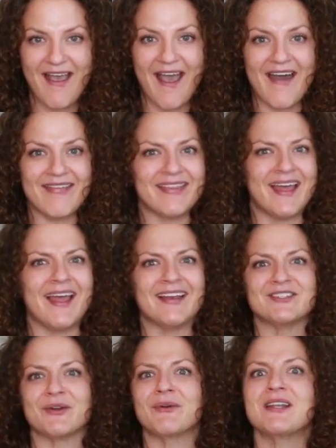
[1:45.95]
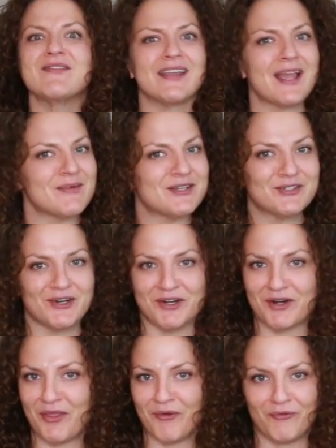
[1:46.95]
And then don't even get me started
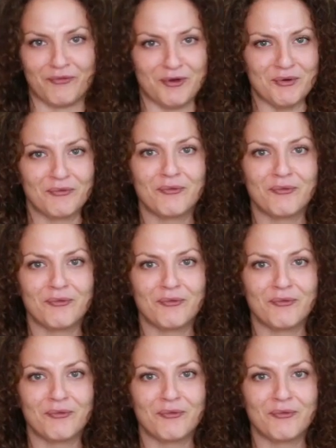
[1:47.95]
on the fruit.